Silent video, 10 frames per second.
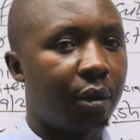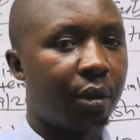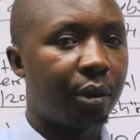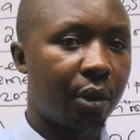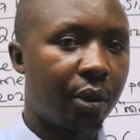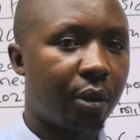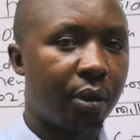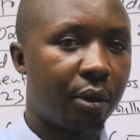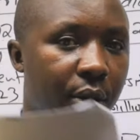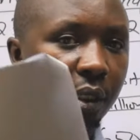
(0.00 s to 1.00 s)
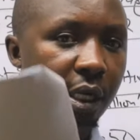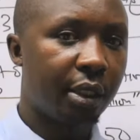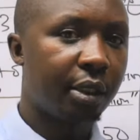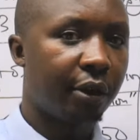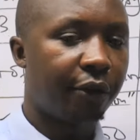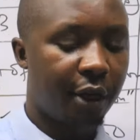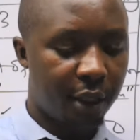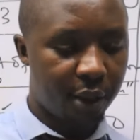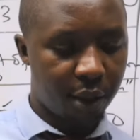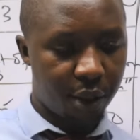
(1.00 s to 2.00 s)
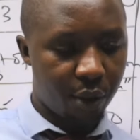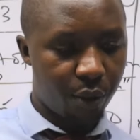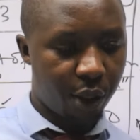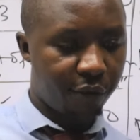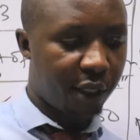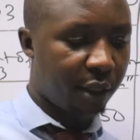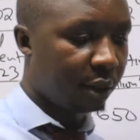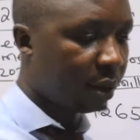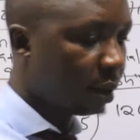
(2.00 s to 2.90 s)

So that is the first thing we have done.